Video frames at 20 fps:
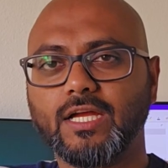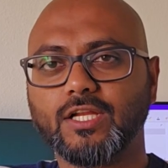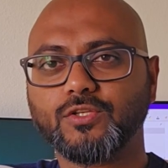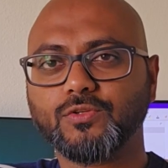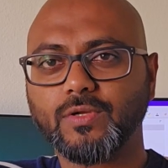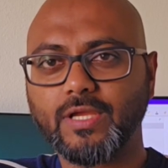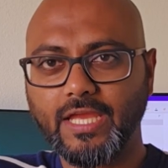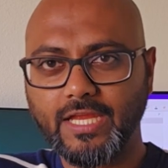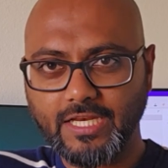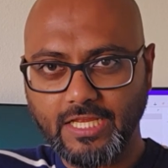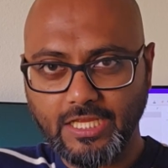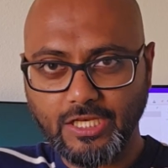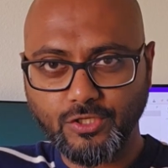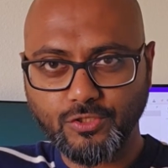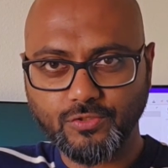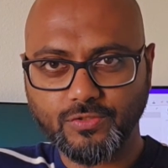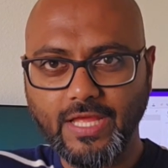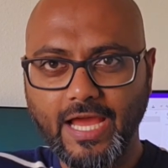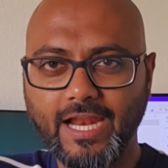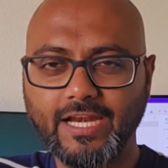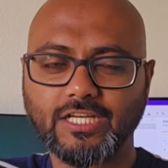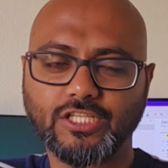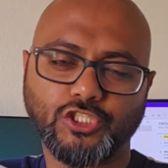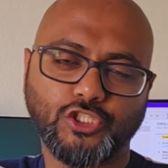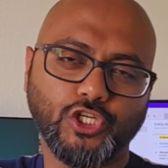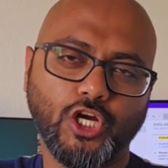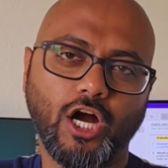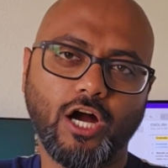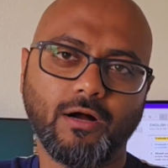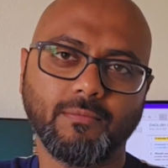to get into that
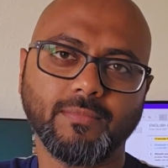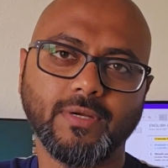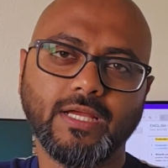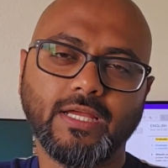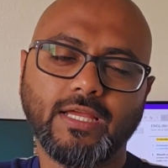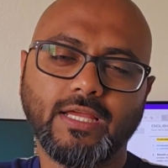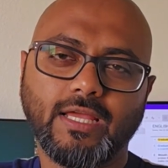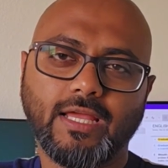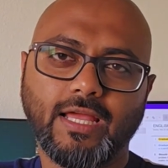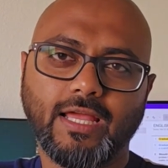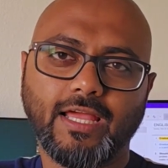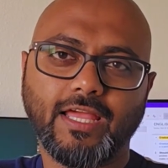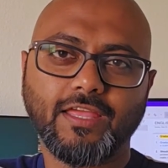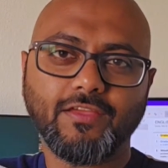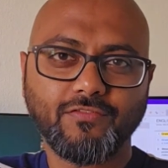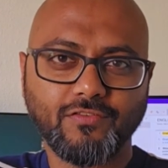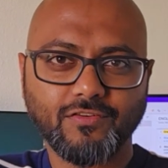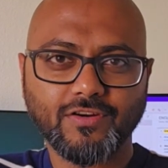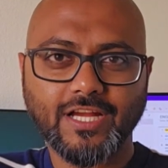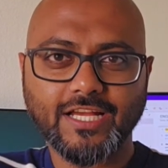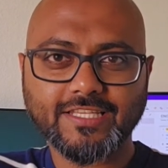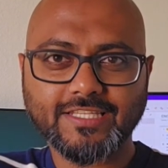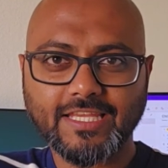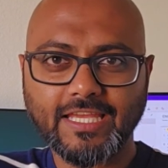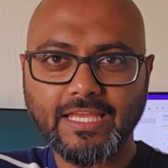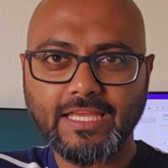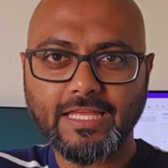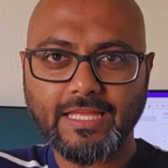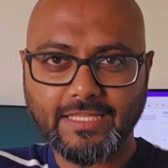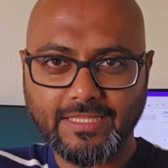job? If you're
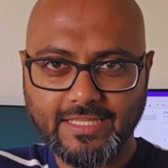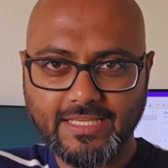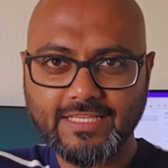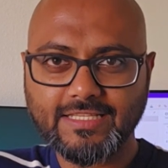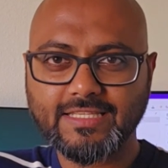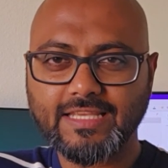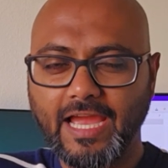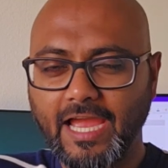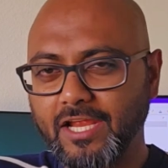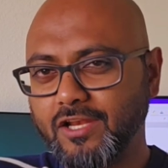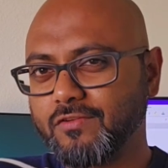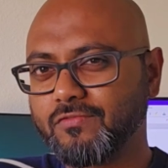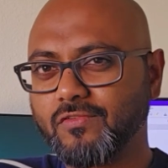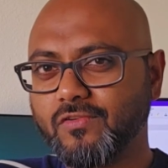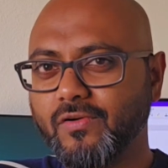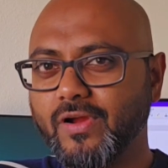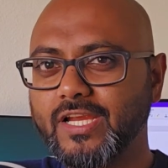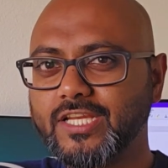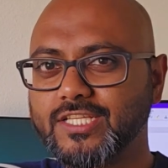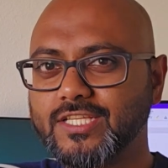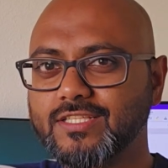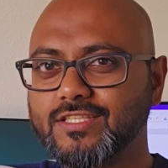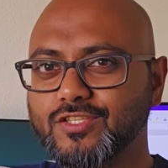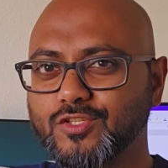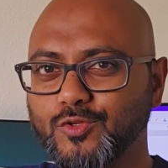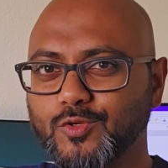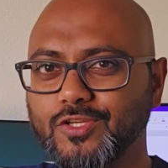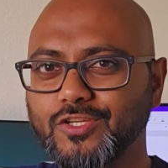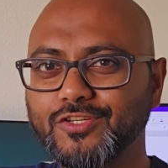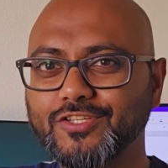asking these kind of questions
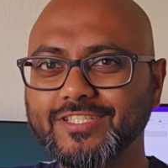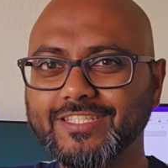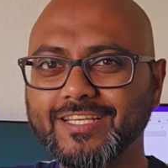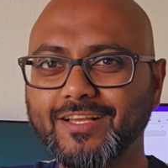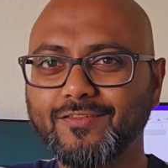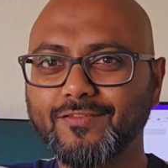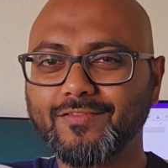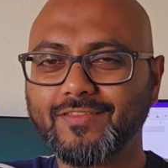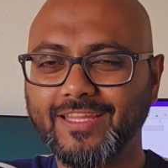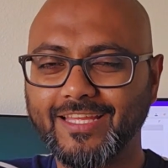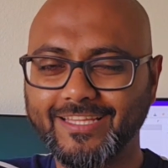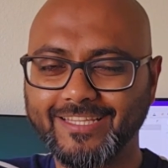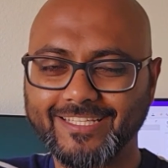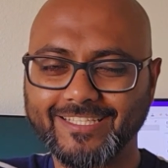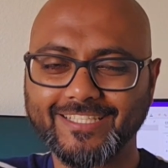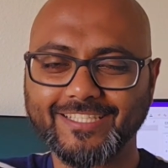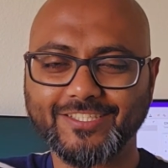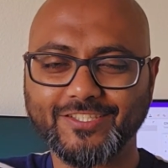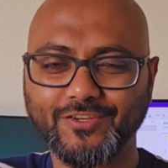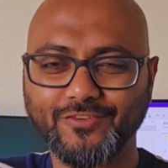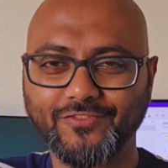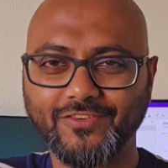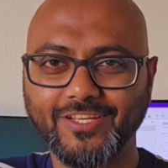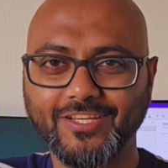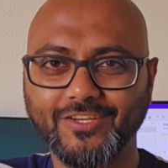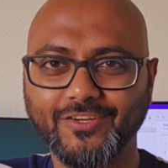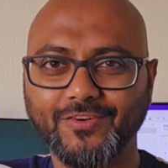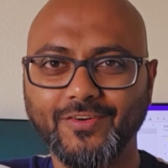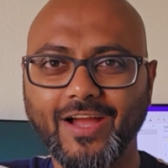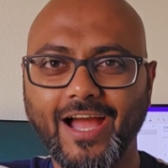to yourself, then this is your
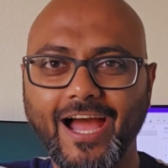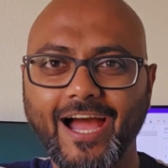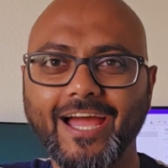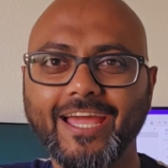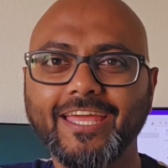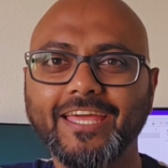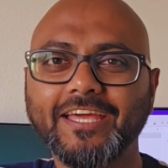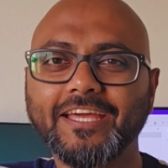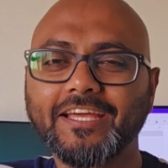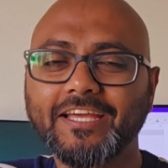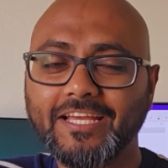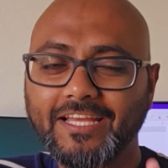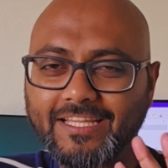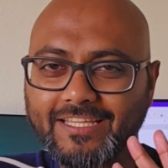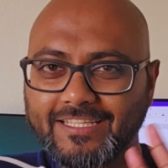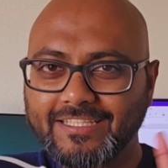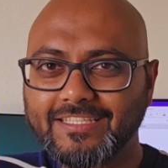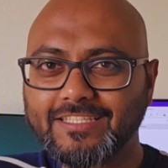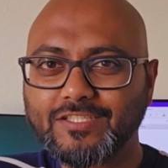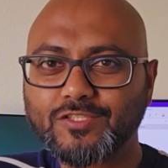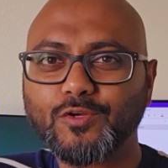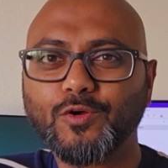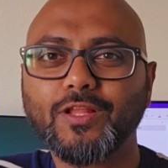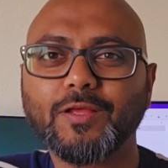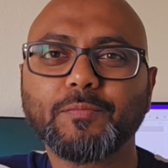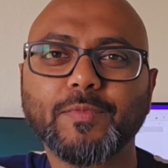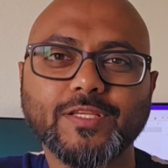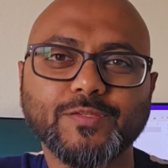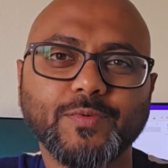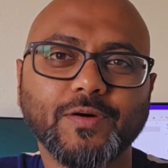video. Hi, this is
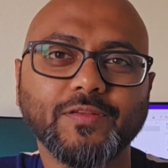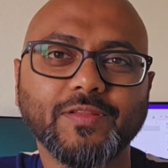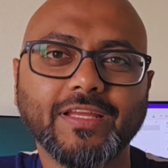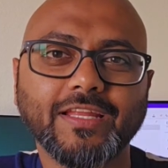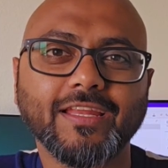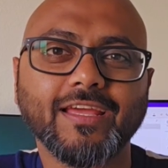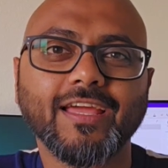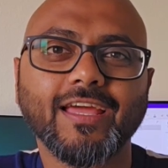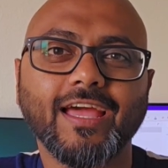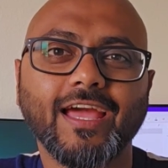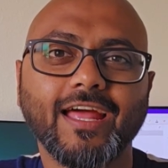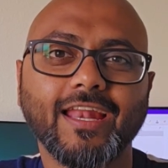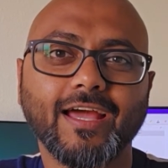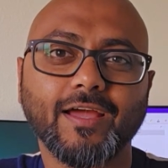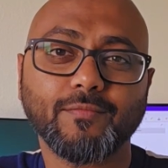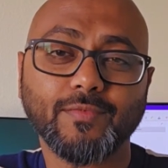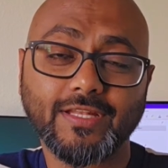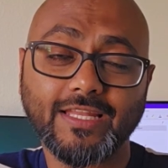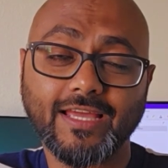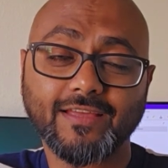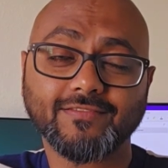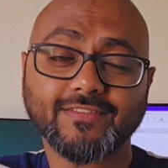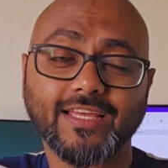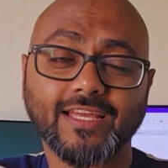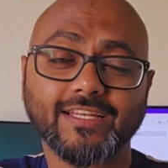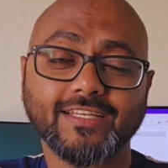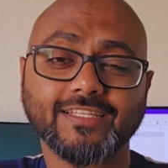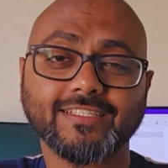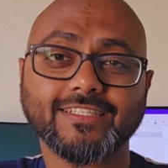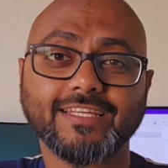Golam, and I'm a life
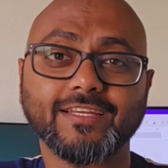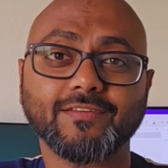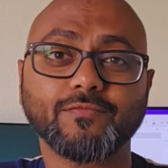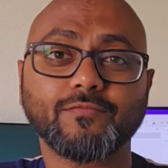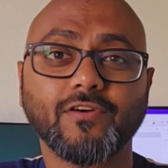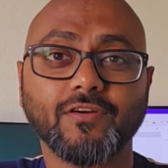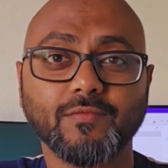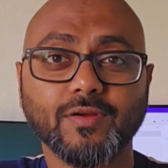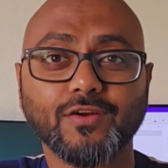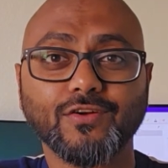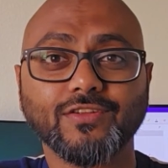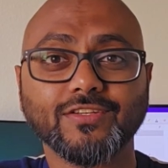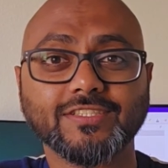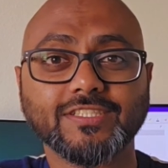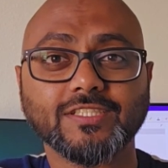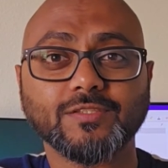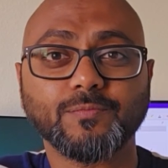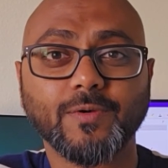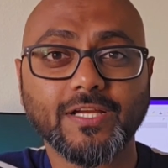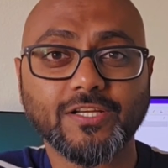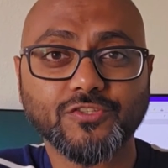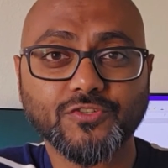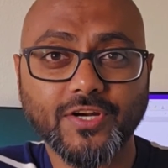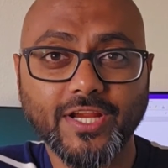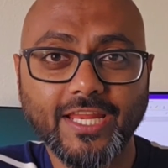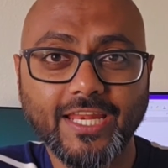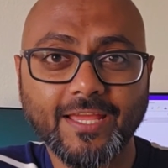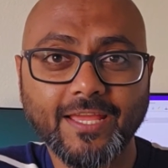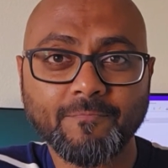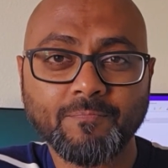scientist and pharmacologist by
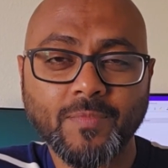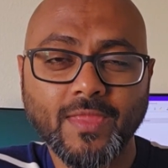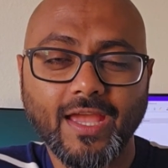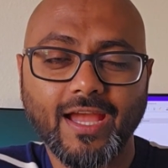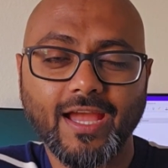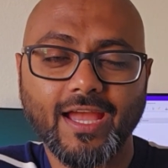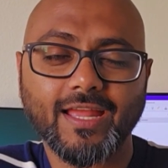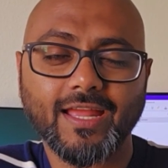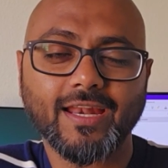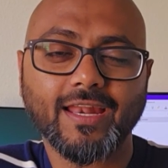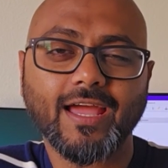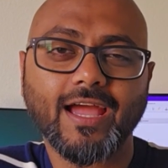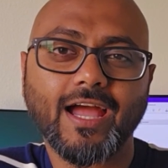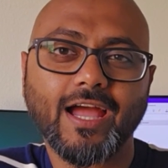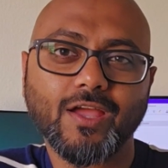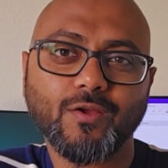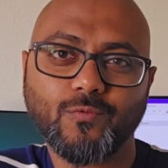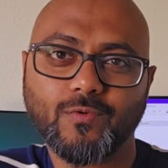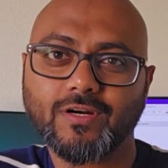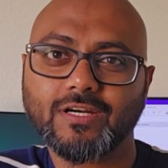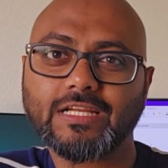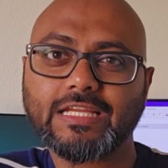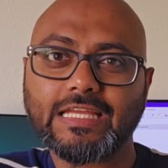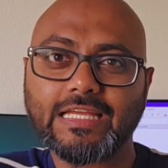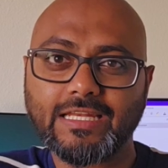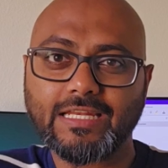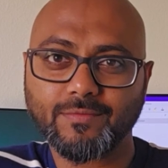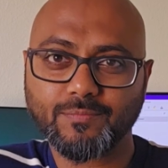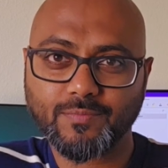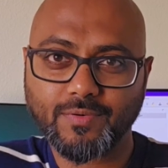training, and I work
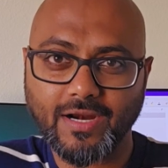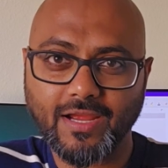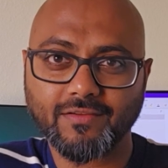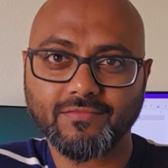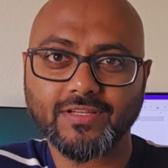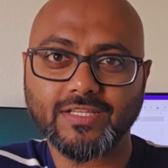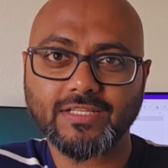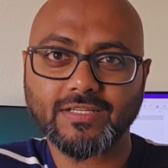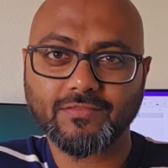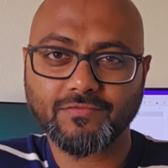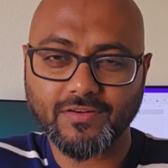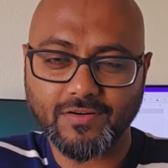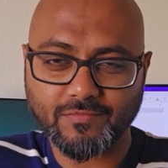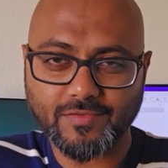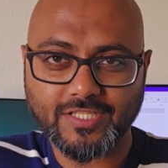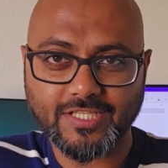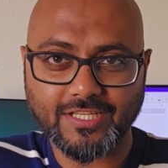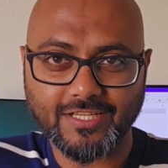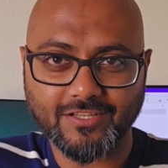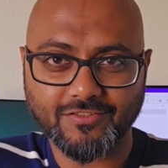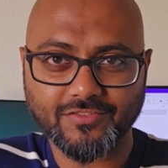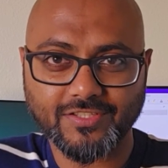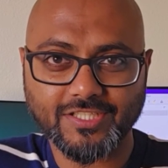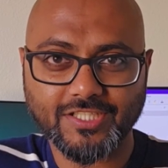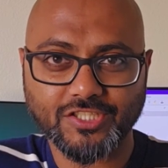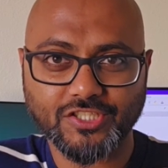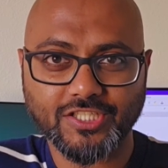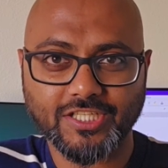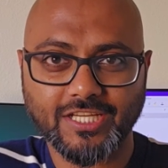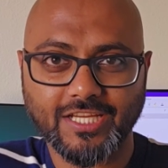in a private pharmaceutical
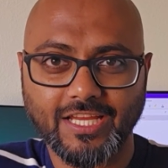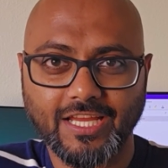research